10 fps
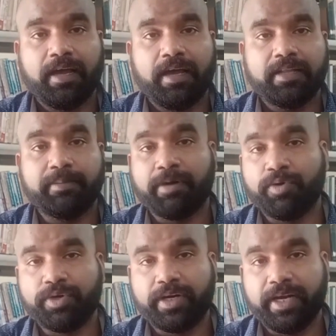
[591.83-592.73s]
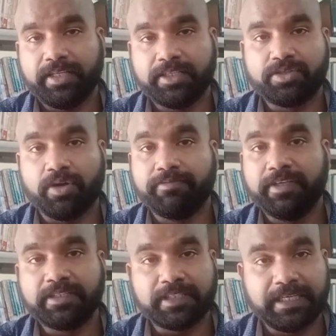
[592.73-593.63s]
the mountain ranges of
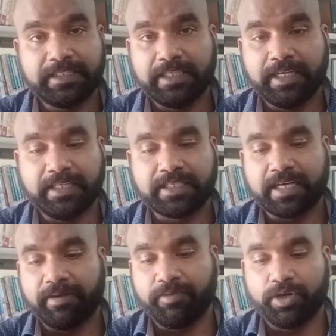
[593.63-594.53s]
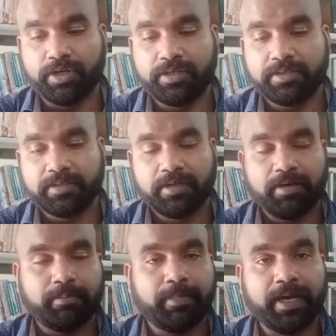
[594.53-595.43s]
this region is covered
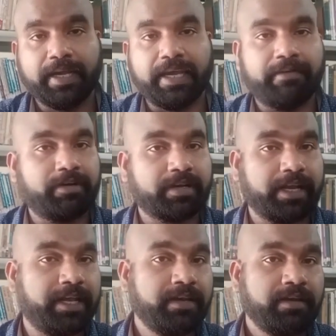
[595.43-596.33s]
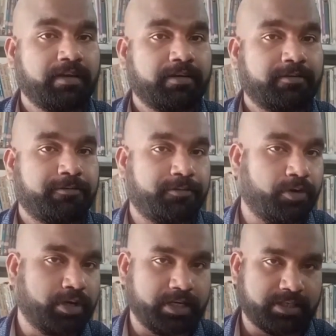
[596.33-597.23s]
by evergreen
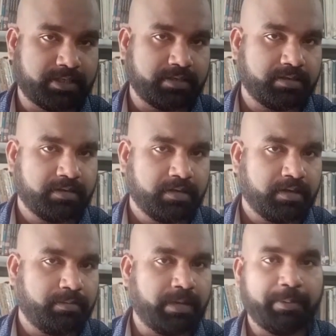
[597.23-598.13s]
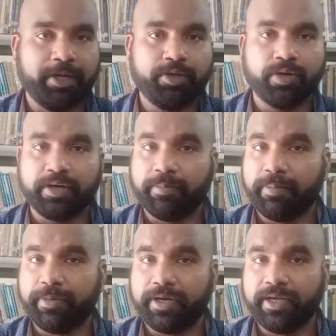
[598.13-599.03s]
forest. Maybe you are
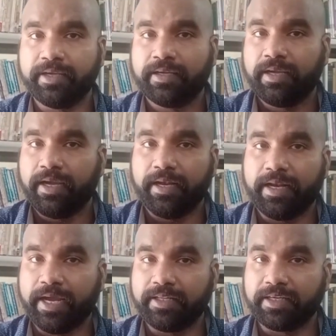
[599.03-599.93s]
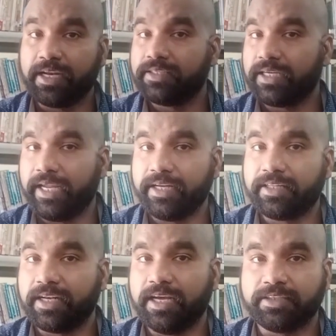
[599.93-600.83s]
remembering in 9th class and
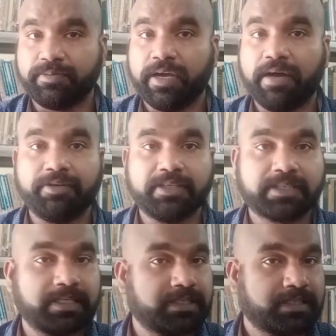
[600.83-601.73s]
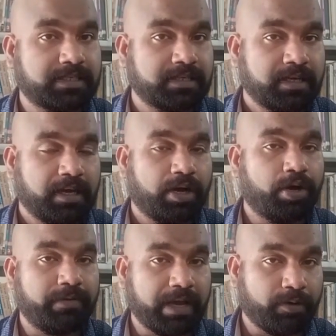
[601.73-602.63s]
8th class we have discussed
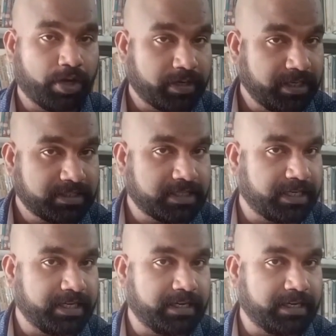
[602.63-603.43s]
or we have already studied